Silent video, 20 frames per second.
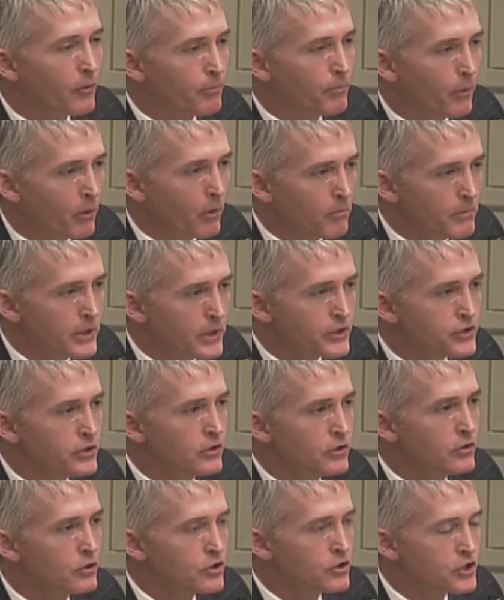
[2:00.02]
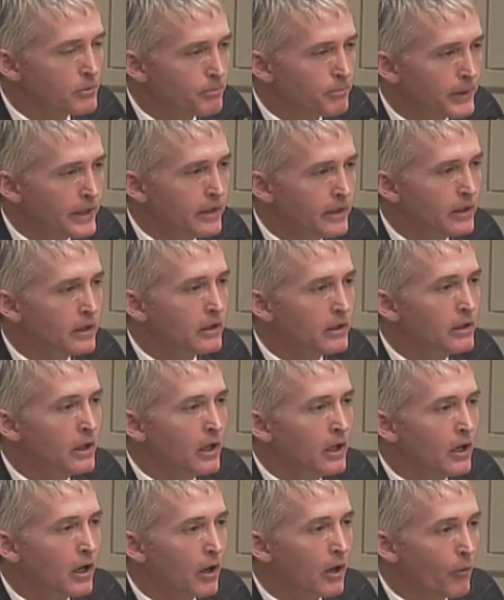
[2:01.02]
permission to subpoena
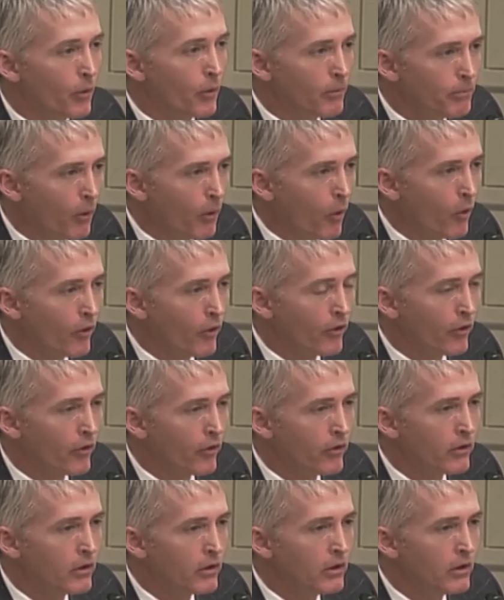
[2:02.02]
a reporter